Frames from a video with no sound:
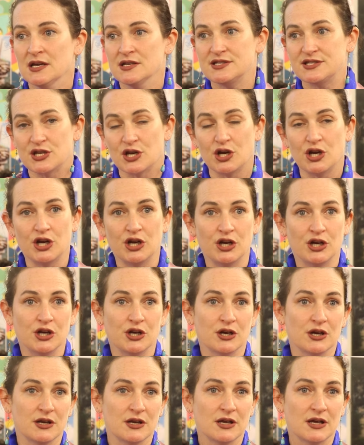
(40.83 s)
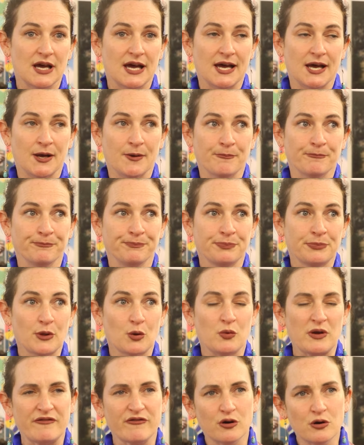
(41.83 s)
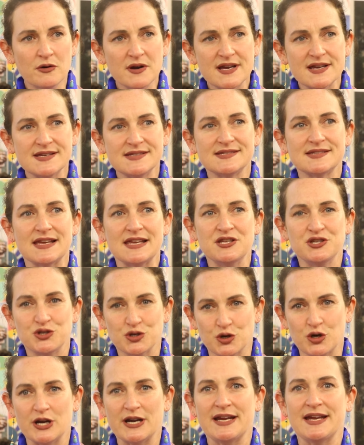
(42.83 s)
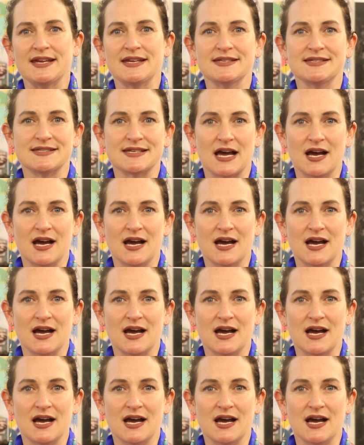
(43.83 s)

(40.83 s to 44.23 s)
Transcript: So we've always enjoyed